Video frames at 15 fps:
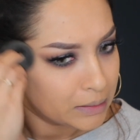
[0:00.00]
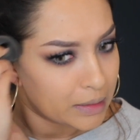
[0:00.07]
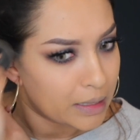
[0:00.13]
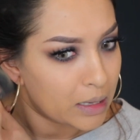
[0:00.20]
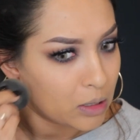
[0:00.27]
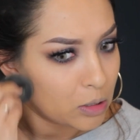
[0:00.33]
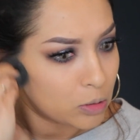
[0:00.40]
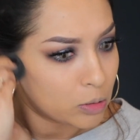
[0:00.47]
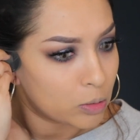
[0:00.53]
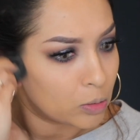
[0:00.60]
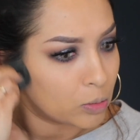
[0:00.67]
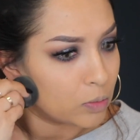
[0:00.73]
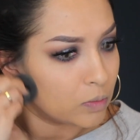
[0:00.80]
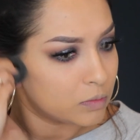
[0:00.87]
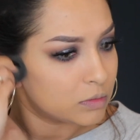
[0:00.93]

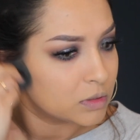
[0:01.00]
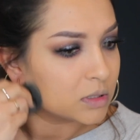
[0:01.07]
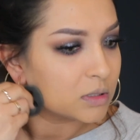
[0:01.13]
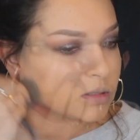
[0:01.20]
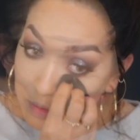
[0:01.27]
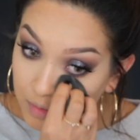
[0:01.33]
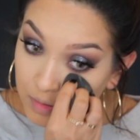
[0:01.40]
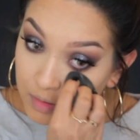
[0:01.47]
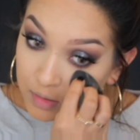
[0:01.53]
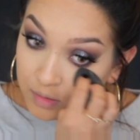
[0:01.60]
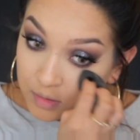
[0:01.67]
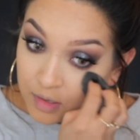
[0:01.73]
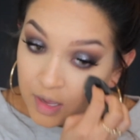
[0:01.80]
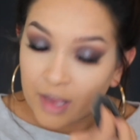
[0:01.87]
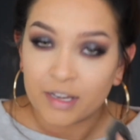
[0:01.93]
No.
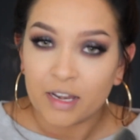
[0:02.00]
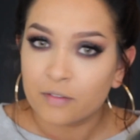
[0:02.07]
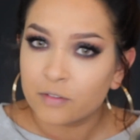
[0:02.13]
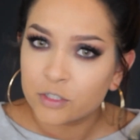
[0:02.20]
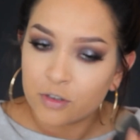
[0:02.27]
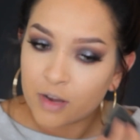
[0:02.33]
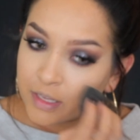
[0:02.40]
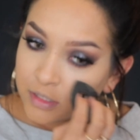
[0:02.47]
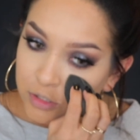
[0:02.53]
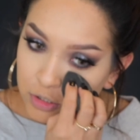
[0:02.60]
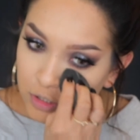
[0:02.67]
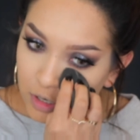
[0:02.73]
I never tried